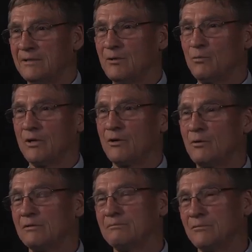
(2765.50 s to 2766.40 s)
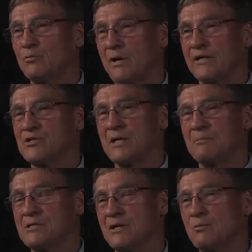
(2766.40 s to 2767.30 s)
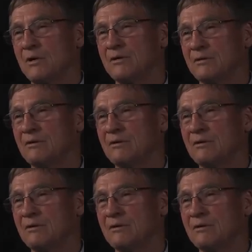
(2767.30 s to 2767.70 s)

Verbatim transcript: didn't want to go quite as steep as they wanted.